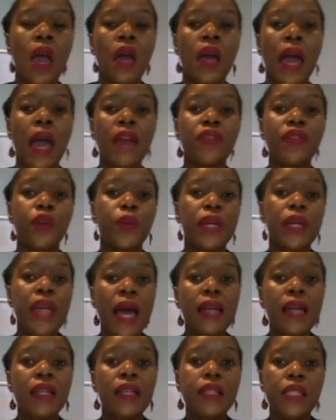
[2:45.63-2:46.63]
And the
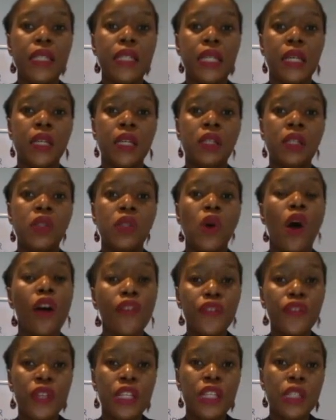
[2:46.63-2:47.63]
reality is,
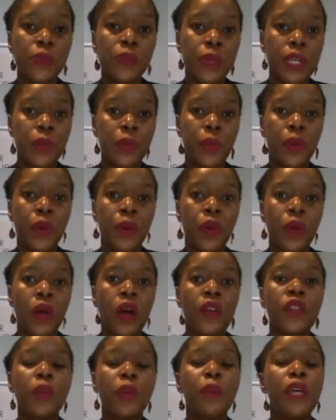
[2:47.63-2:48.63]
of these people,
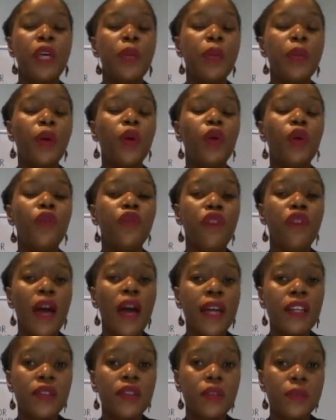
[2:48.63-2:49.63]
the people who
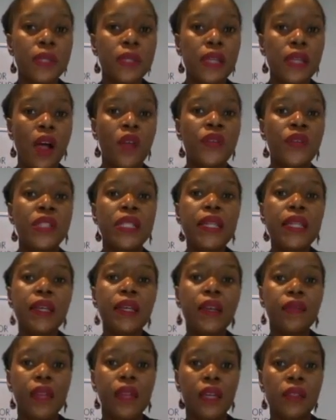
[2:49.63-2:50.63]
find themselves
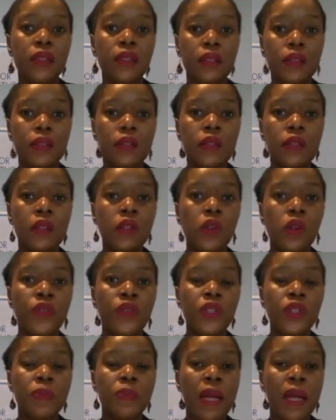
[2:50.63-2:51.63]
seeking the assistance of
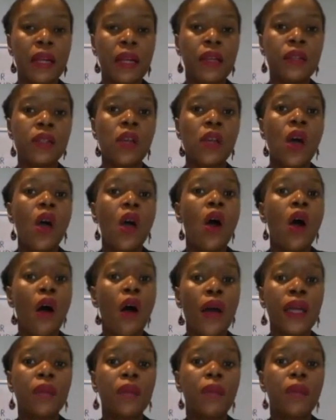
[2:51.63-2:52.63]
smugglers
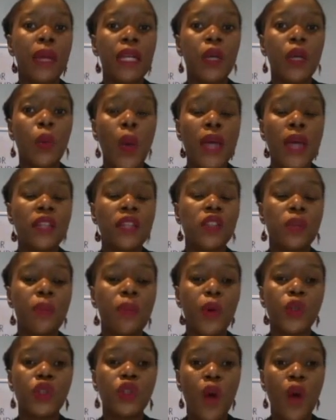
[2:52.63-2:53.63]
are in many ways the
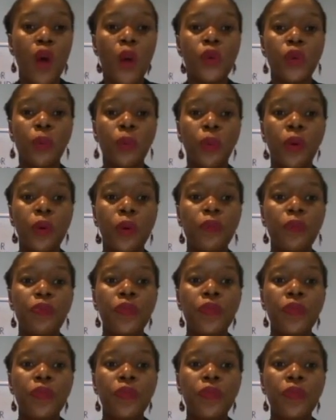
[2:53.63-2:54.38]
most vulnerable.